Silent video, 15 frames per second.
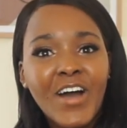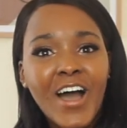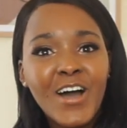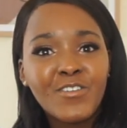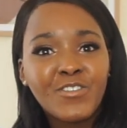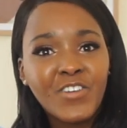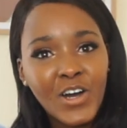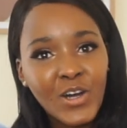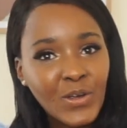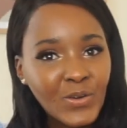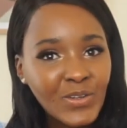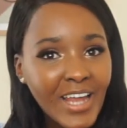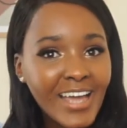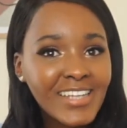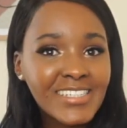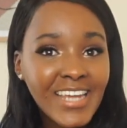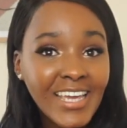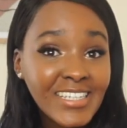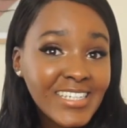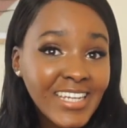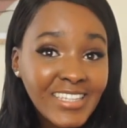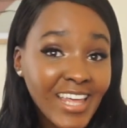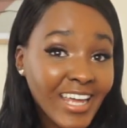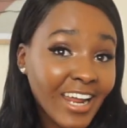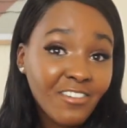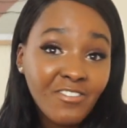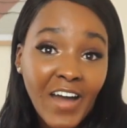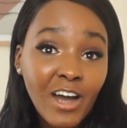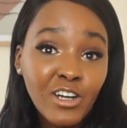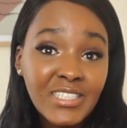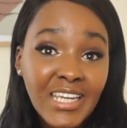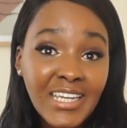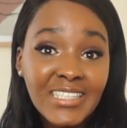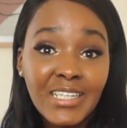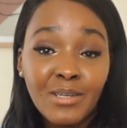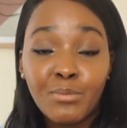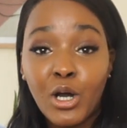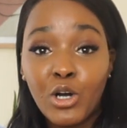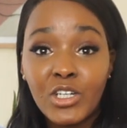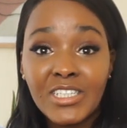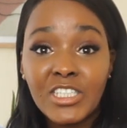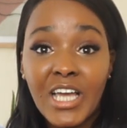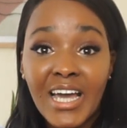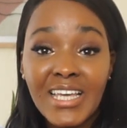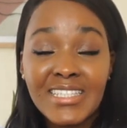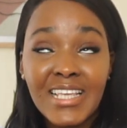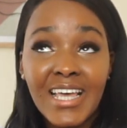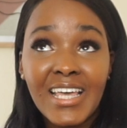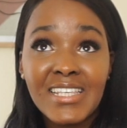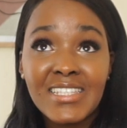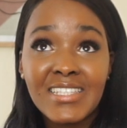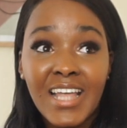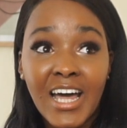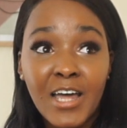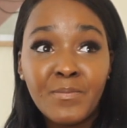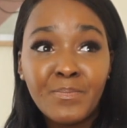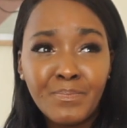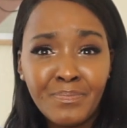I found dating that I found dating Polish guys is that